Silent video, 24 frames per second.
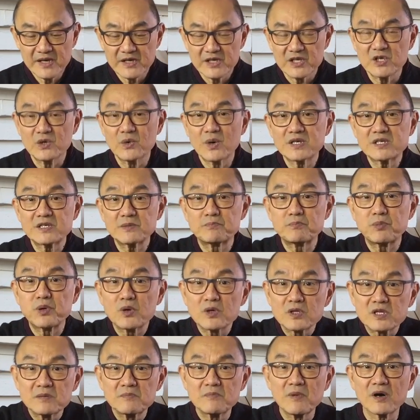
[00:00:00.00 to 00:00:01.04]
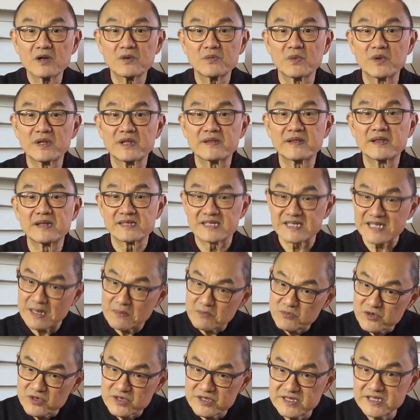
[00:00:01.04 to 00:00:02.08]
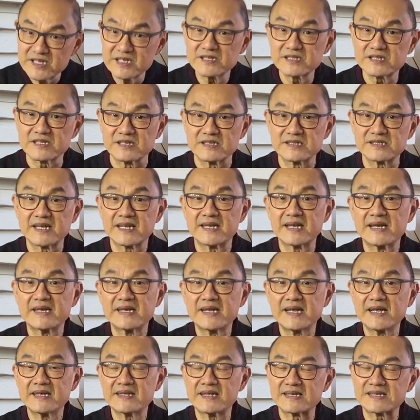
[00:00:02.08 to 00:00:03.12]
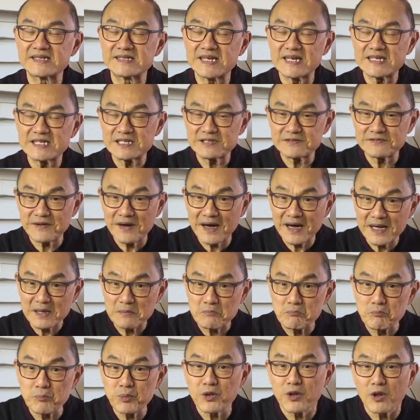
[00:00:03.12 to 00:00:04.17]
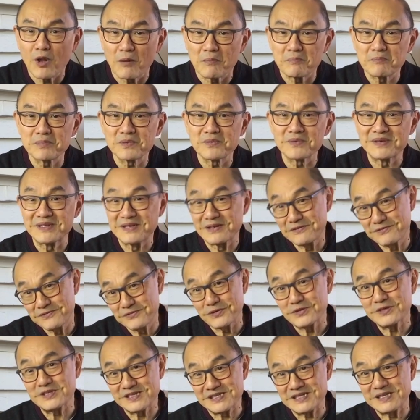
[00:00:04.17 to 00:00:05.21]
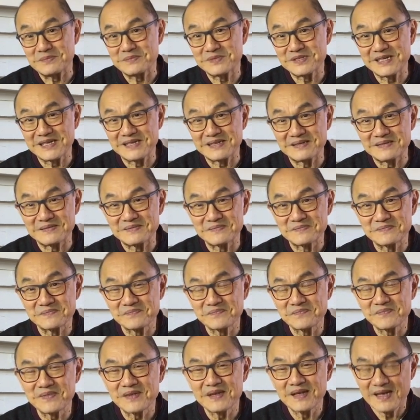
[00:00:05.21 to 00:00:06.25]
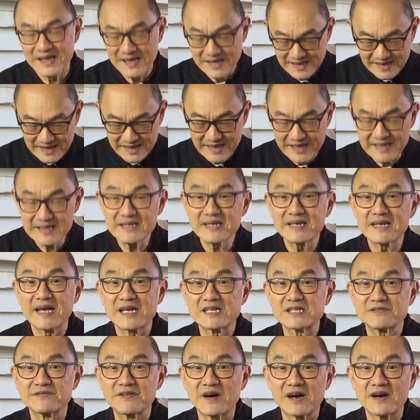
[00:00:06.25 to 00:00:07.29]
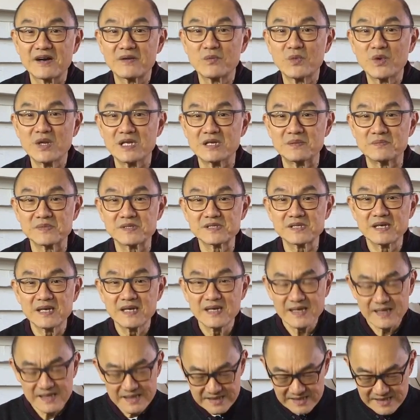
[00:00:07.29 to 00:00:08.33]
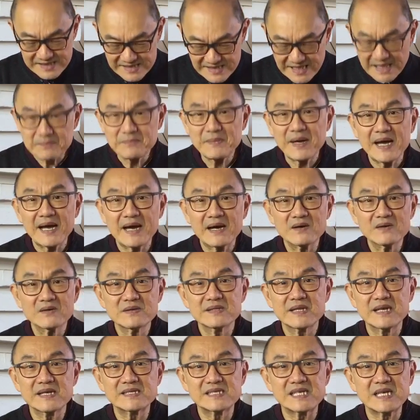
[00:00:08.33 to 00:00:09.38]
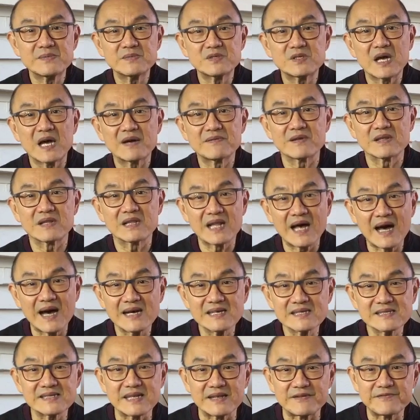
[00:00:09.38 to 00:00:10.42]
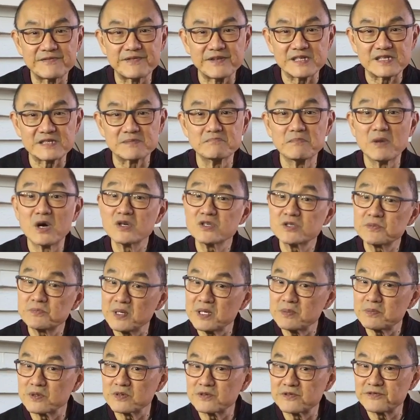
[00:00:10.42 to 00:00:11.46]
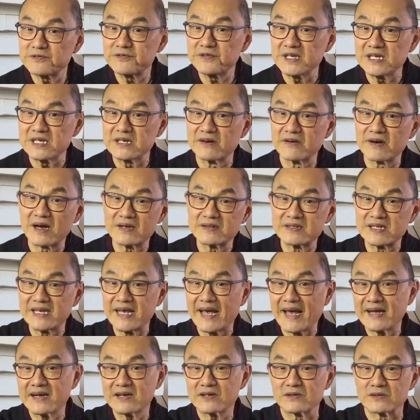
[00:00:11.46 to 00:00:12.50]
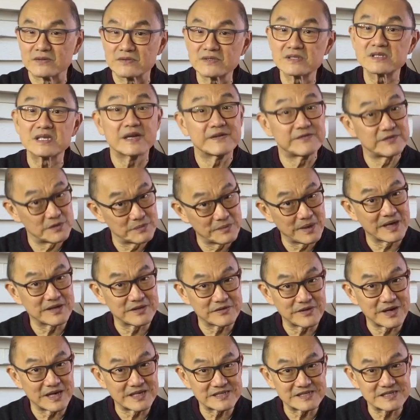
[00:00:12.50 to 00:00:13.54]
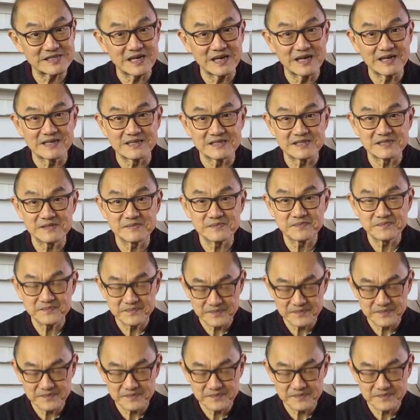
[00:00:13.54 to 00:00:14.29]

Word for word: You want to pull them on with some resistance and then hear that satisfying plop when your foot slips in. In the case of R.M. Williams, somehow they seem to have a last that fits most people's feet around the ankles if you buy the right size.